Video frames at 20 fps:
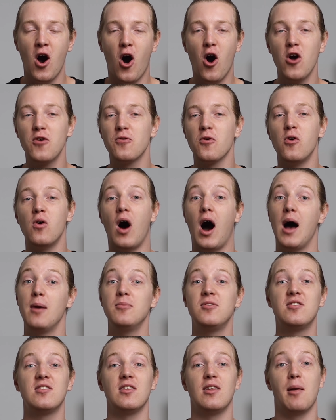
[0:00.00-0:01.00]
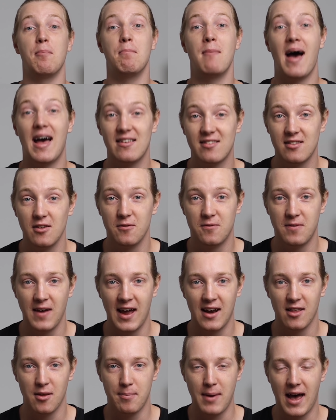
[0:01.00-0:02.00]
Overall, I'm still a massive
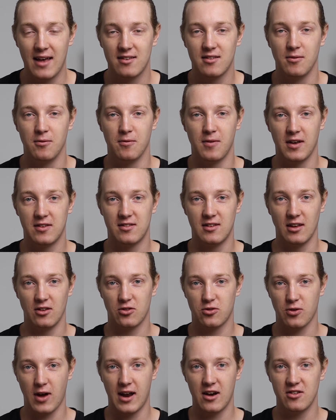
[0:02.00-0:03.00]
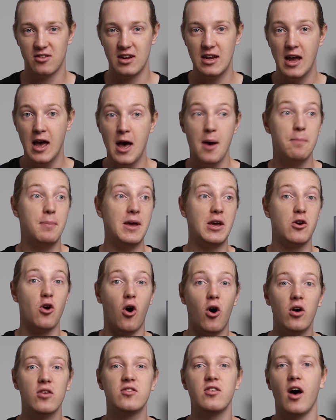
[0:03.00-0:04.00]
fan of the passive investing strategy
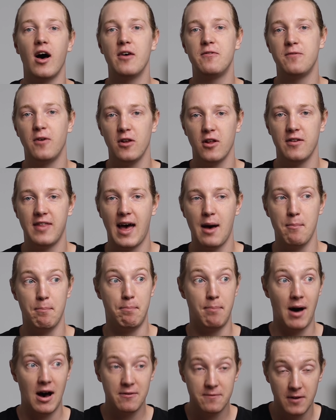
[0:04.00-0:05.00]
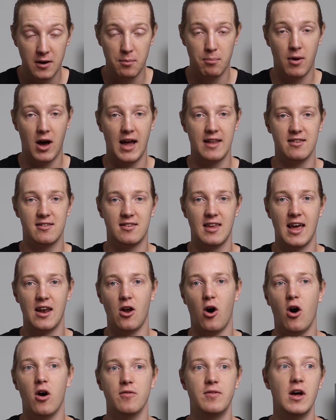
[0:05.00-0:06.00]
because I follow that Buffett
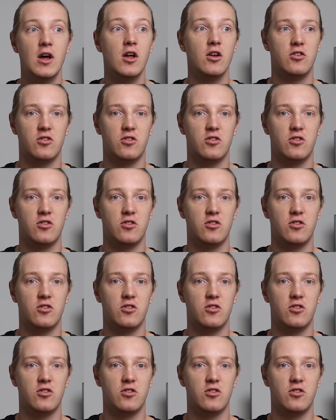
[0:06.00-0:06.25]
mindset of